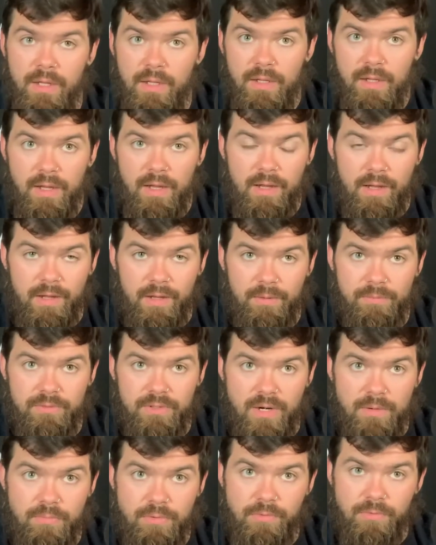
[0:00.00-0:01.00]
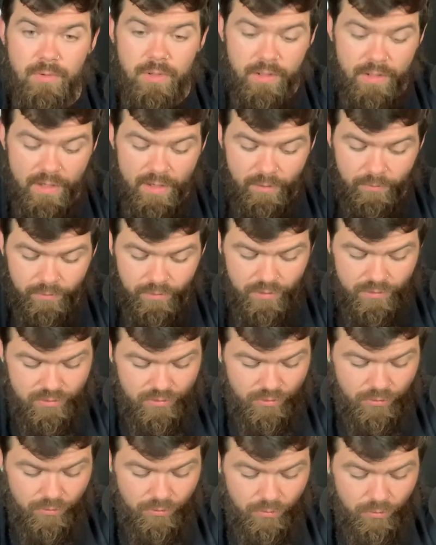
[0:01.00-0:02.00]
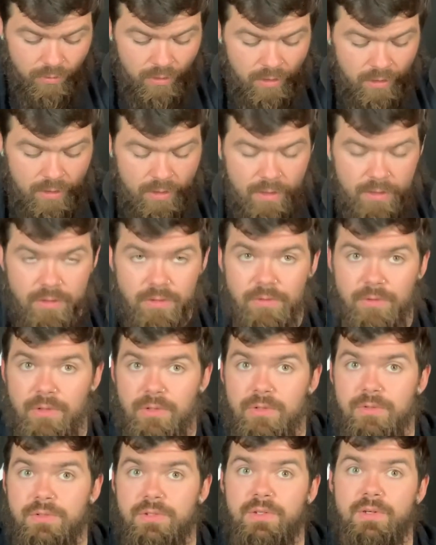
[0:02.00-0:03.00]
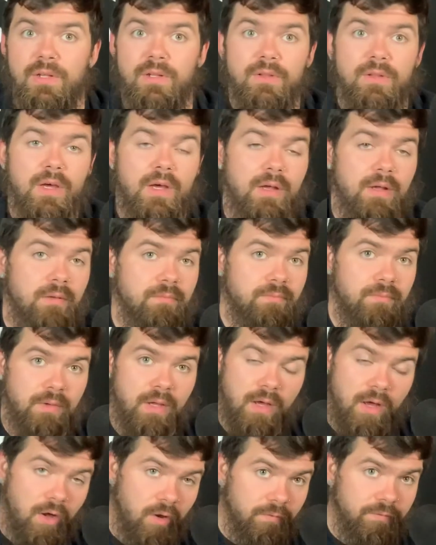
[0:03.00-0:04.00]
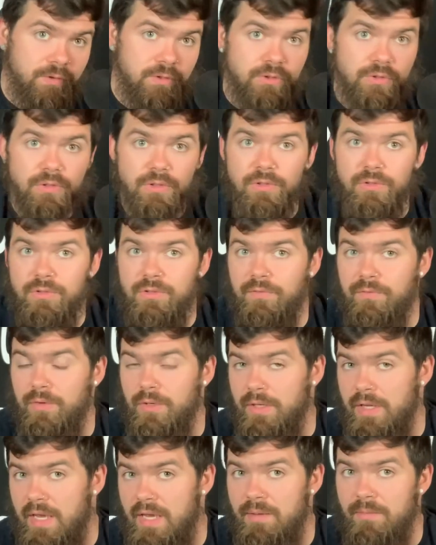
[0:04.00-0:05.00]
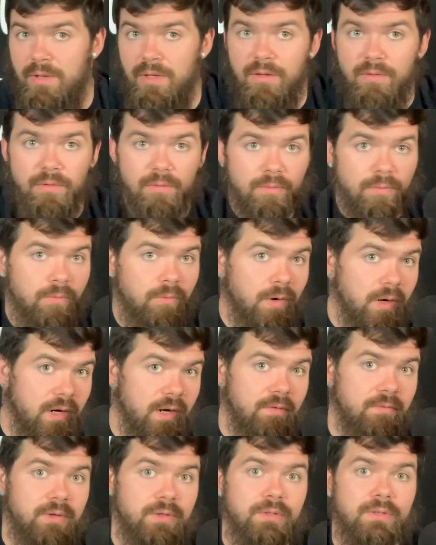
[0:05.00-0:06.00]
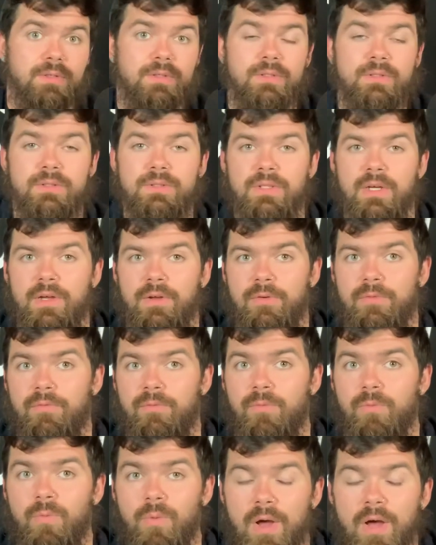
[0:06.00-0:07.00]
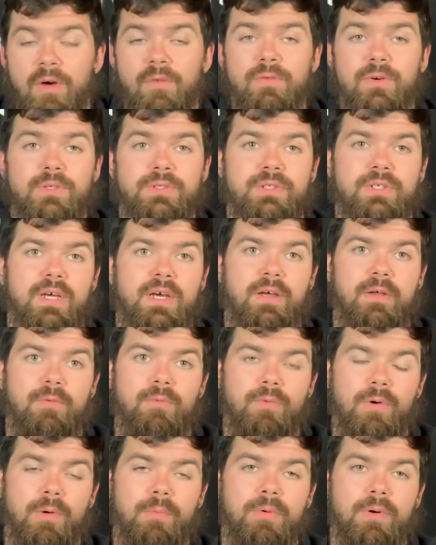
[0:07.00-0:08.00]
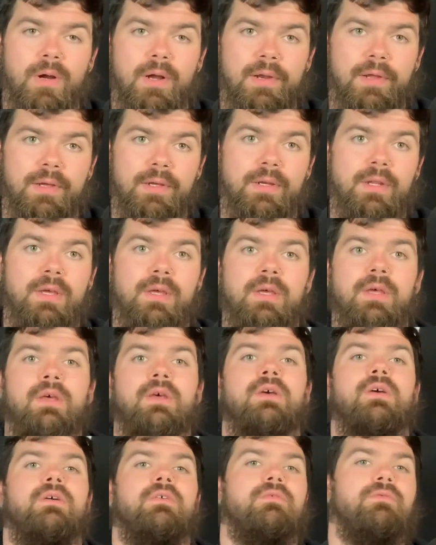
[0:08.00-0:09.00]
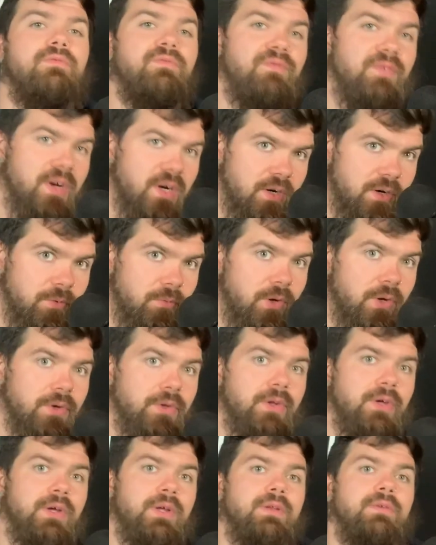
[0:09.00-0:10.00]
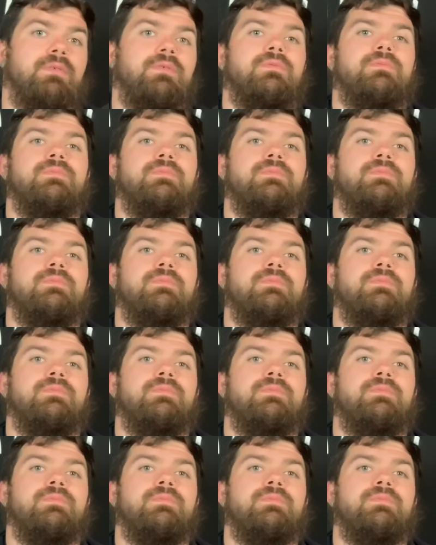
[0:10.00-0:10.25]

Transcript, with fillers: um, type pre workout with the two. You can use it at the office. You can use it for gaming, whatever. So well versatile, well product, very well done.